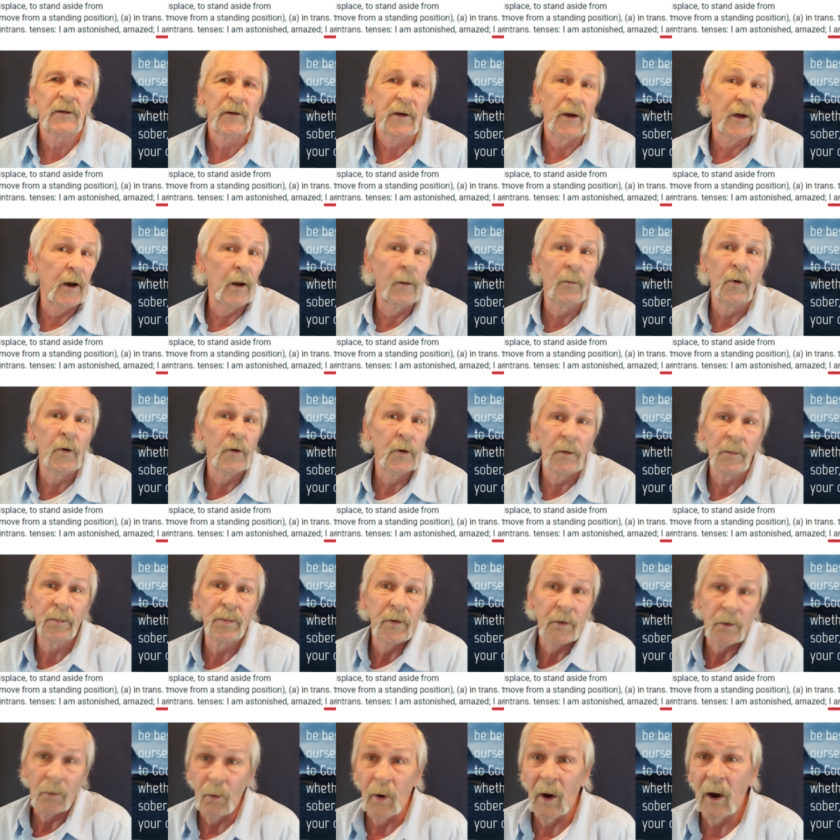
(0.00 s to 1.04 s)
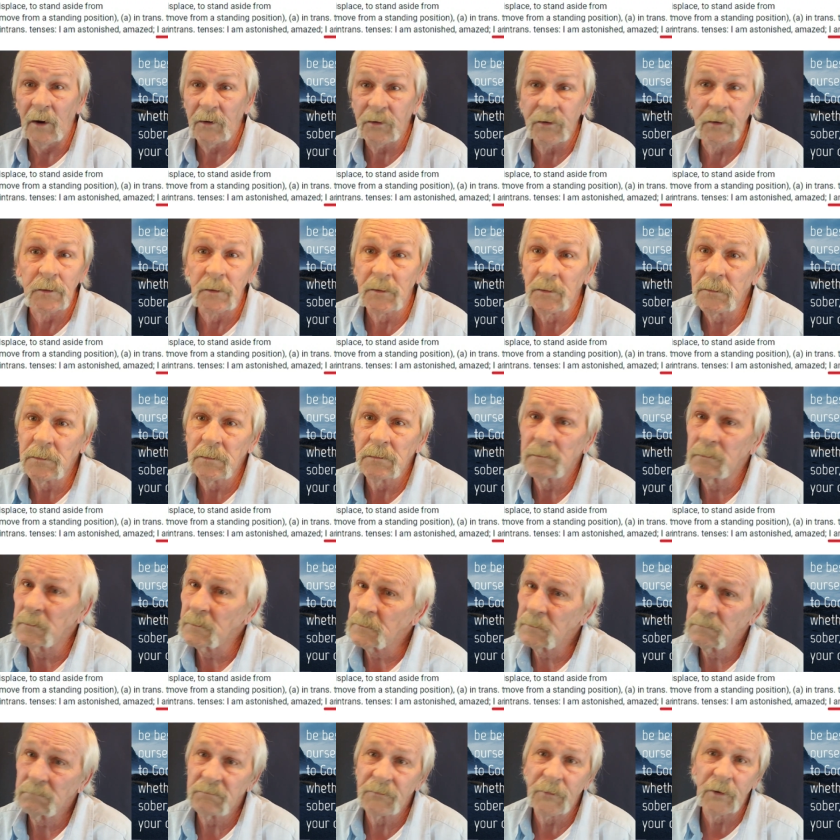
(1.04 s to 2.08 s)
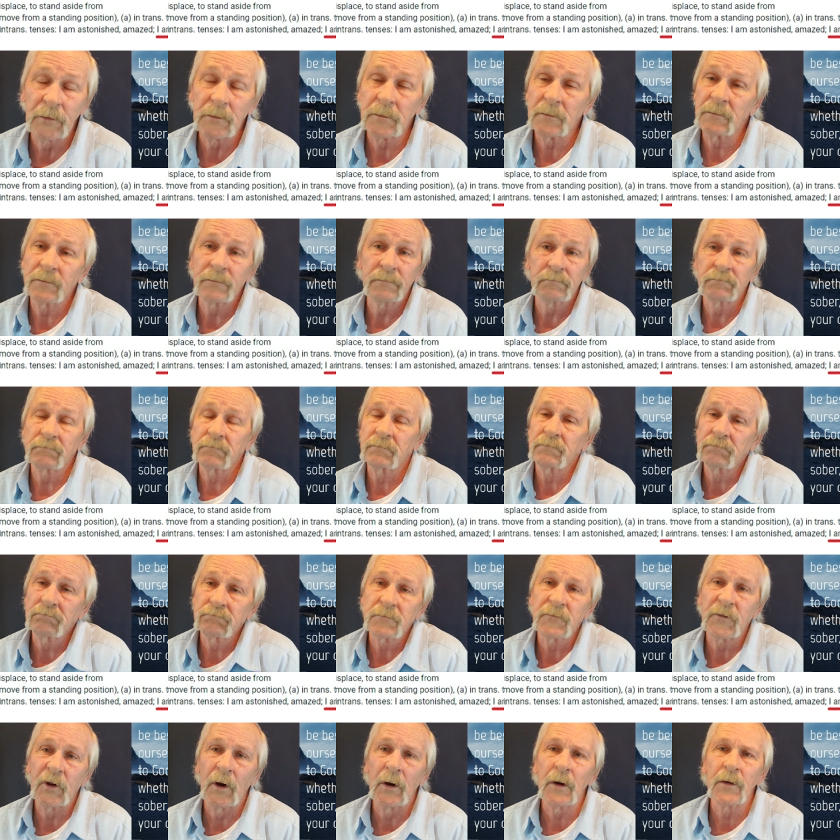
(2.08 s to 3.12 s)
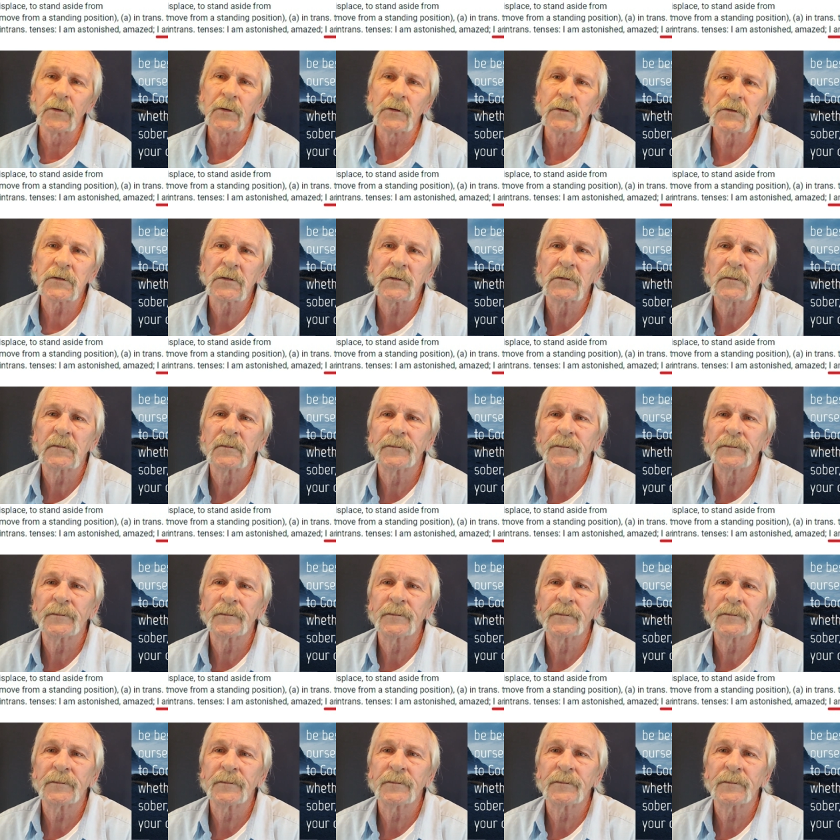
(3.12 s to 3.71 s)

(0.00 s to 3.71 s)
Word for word: and I'm going to appear rational to others.